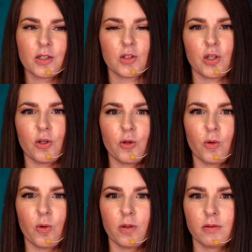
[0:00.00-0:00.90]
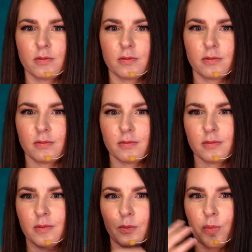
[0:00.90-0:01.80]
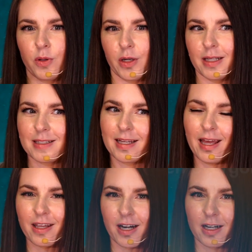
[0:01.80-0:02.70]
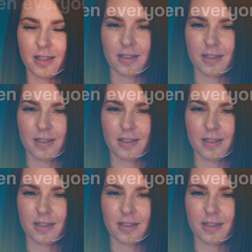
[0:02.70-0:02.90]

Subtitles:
to put it together.